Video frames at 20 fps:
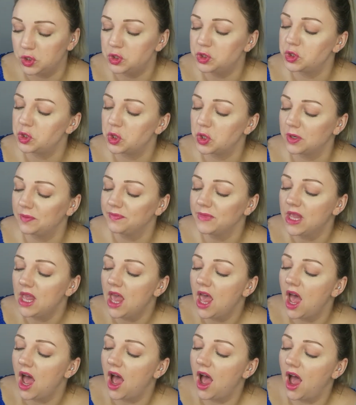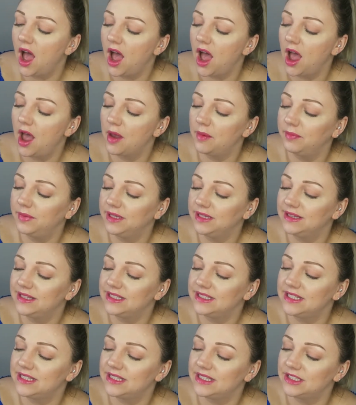sure.
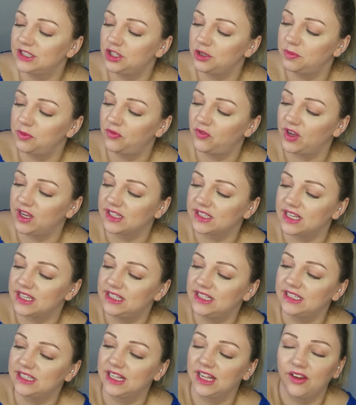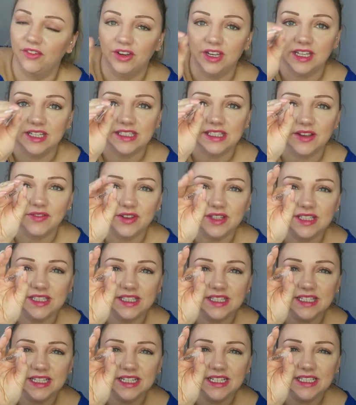This is a super fix. It is clear adhesive. It
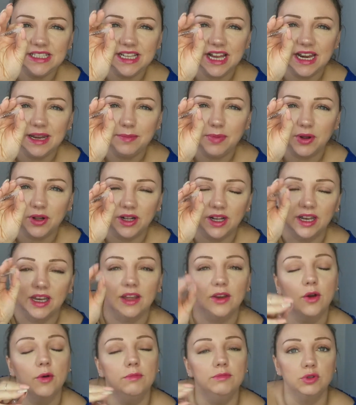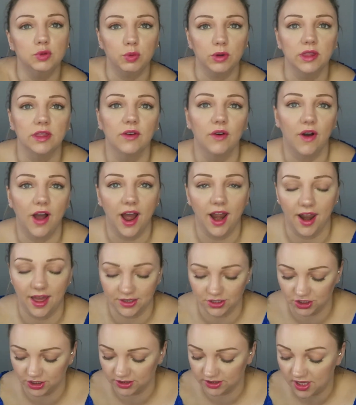is a teeny tiny bottle and it comes with your
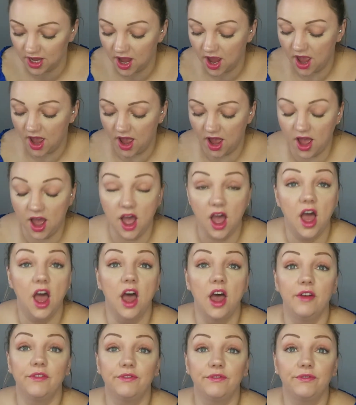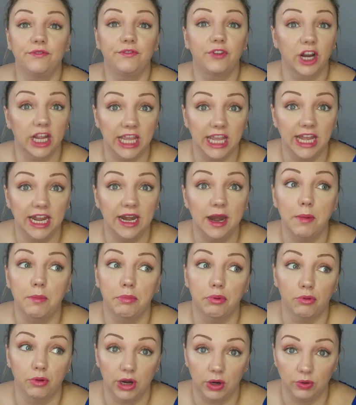eyelashes. Freaking
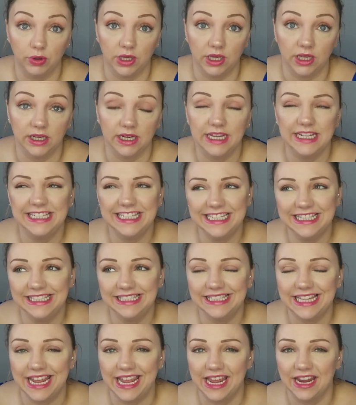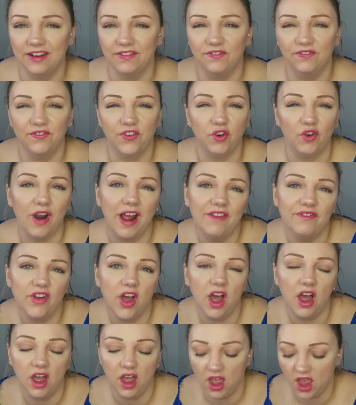brilliant. It didn't stay in
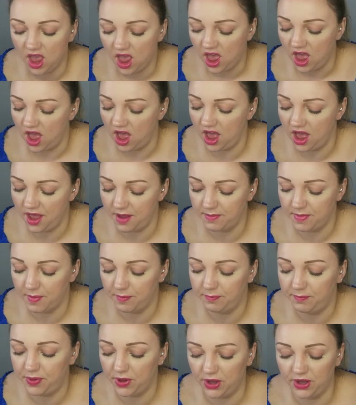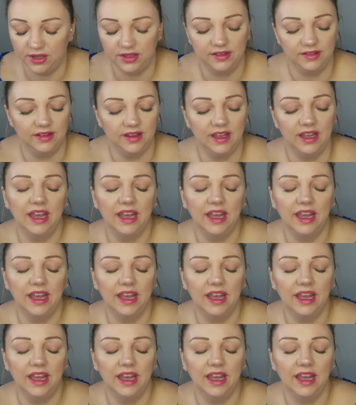forever, but